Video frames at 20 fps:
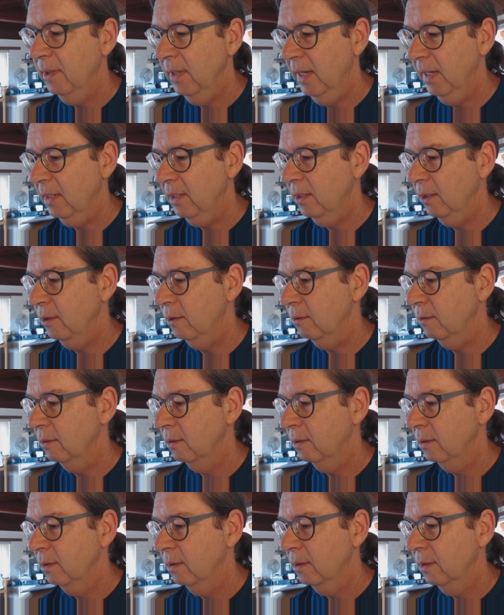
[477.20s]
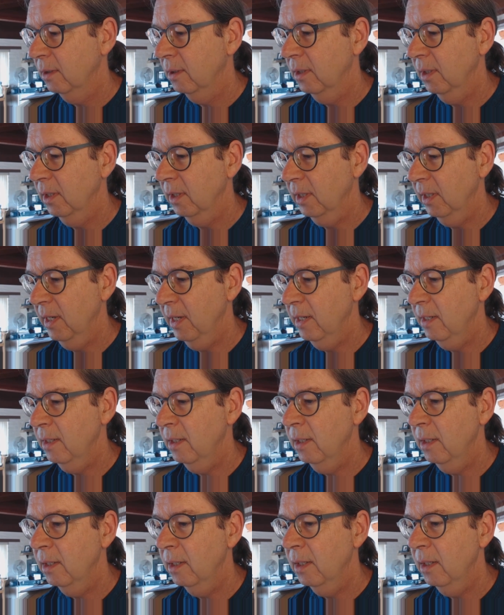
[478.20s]
Thank you
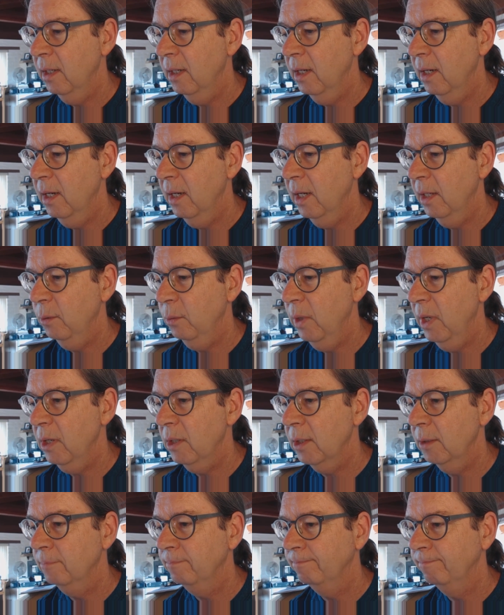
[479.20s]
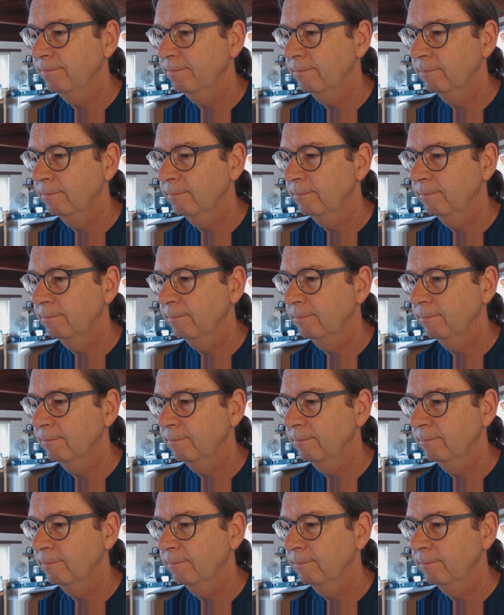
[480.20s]
again, and welcome.